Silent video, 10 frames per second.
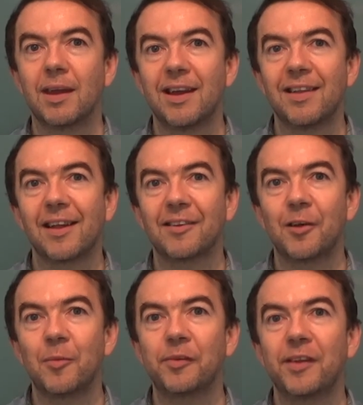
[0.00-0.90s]
That's
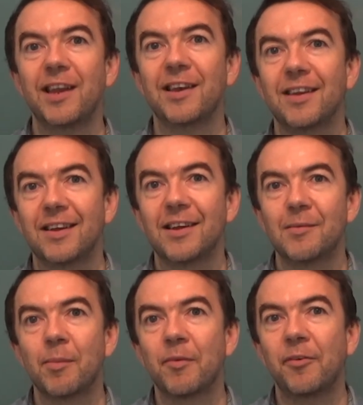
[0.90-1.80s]
almost it.
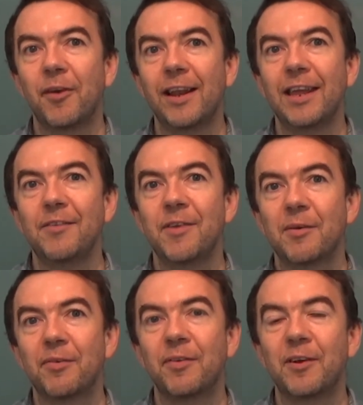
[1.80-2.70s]
But before I leave you,
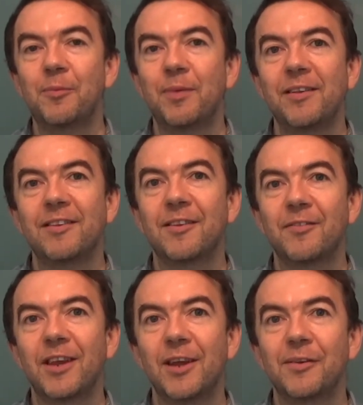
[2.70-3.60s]
a few pieces
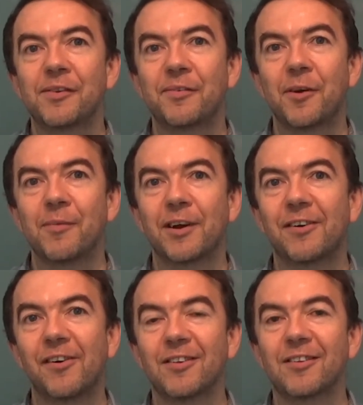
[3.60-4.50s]
of news from
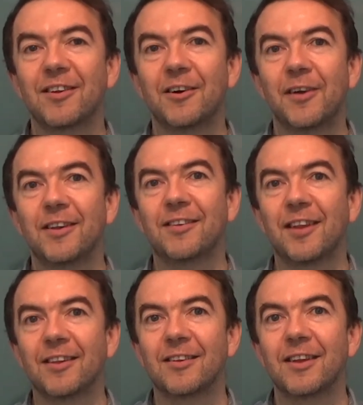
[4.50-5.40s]
across
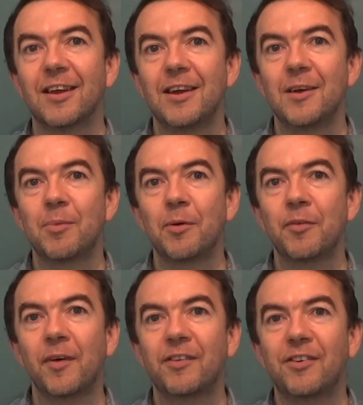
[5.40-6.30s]
Oasis. Both
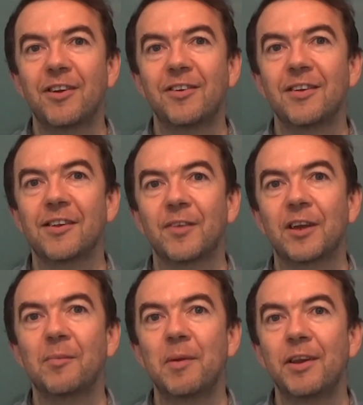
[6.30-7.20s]
of our churches have a
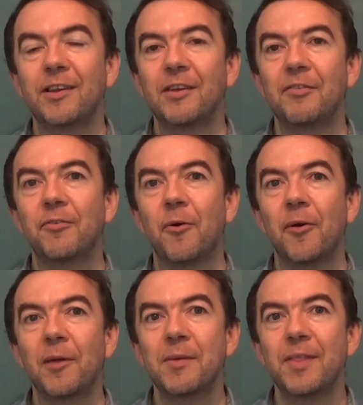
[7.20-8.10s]
community
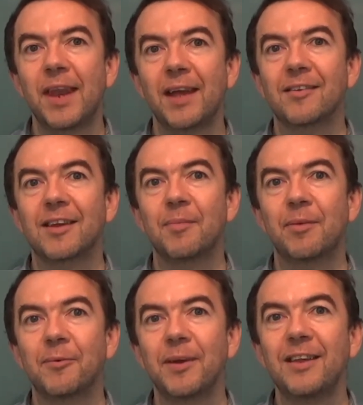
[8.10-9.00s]
forum in the next
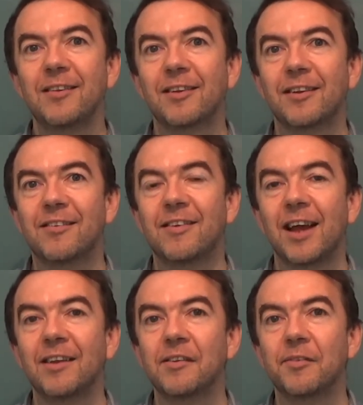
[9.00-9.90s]
couple of weeks, a
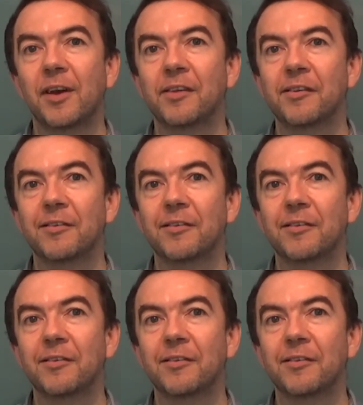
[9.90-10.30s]
chance for us to